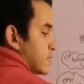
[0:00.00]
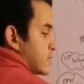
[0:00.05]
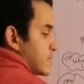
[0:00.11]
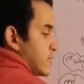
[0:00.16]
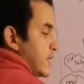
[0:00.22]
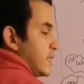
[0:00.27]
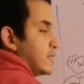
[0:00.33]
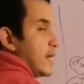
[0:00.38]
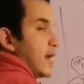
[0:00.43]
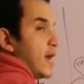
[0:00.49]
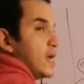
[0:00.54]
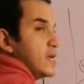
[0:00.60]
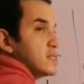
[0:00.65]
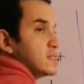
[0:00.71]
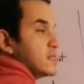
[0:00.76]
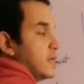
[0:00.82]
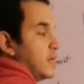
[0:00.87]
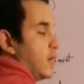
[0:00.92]
theta
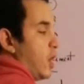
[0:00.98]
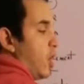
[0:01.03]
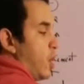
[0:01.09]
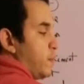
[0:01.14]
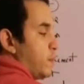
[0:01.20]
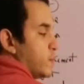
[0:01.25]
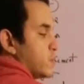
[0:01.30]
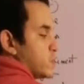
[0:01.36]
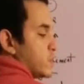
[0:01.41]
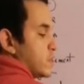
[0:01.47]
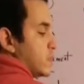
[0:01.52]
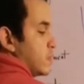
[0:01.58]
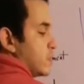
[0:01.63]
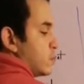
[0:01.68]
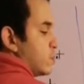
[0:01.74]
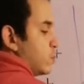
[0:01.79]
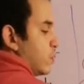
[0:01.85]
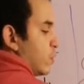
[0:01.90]
is opposite
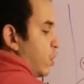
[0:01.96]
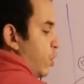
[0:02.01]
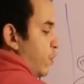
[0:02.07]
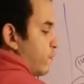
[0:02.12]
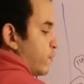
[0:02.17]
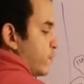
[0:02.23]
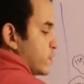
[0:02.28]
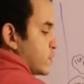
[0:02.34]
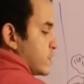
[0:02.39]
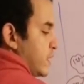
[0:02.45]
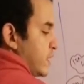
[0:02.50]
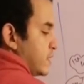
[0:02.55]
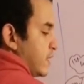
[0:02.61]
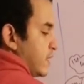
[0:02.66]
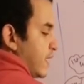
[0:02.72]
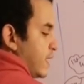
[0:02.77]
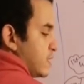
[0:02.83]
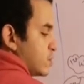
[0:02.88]
of the
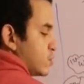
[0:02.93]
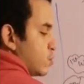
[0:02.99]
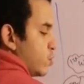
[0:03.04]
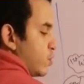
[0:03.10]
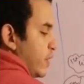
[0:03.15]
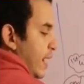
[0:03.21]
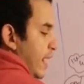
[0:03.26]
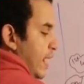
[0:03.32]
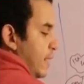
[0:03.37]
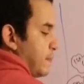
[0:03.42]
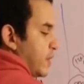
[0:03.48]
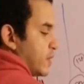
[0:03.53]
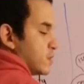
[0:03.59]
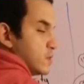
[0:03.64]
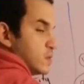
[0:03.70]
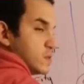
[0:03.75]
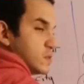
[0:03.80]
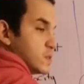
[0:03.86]
theta to the
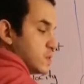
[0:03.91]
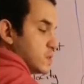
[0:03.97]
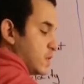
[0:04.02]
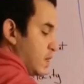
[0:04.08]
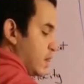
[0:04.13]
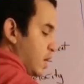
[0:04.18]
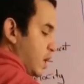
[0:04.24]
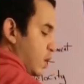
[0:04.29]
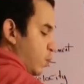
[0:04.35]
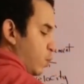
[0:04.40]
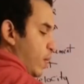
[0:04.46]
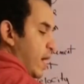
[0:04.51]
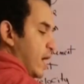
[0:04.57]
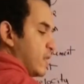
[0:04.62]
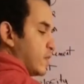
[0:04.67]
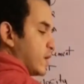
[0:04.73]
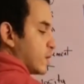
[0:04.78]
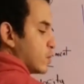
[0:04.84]
hypotenuse,
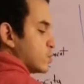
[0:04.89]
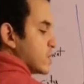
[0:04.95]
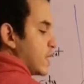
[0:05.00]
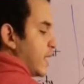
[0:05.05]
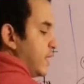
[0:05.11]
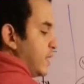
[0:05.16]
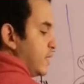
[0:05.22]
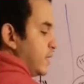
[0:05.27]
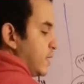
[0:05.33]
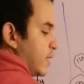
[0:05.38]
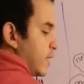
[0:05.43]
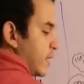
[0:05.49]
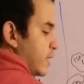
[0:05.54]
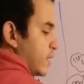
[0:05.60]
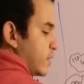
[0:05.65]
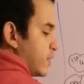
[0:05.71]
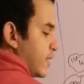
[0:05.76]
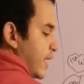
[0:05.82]
while the cosine
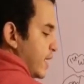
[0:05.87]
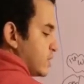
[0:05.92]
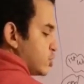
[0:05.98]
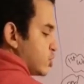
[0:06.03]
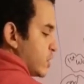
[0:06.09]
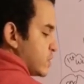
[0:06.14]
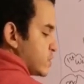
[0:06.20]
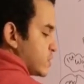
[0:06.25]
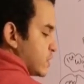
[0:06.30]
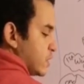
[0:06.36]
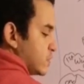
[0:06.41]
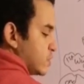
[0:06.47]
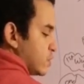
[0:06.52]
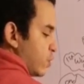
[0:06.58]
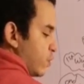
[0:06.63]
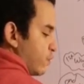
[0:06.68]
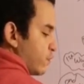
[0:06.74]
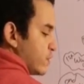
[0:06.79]
is the adjacent
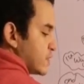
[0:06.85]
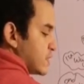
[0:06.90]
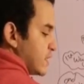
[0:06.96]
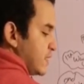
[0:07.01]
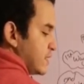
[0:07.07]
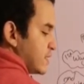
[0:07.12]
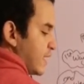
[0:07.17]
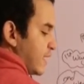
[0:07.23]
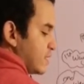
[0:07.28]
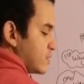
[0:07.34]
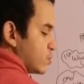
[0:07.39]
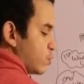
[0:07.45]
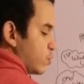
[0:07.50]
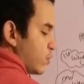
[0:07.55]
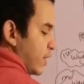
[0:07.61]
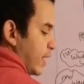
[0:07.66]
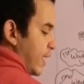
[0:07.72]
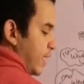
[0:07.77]
of the theta to
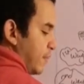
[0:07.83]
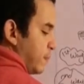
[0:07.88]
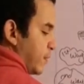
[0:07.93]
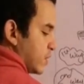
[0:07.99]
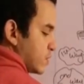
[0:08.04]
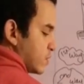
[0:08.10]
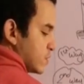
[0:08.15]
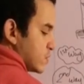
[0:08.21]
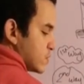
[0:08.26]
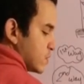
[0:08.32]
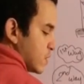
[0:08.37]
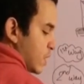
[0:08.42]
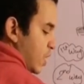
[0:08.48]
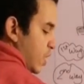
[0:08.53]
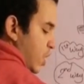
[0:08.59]
the hypotenuse,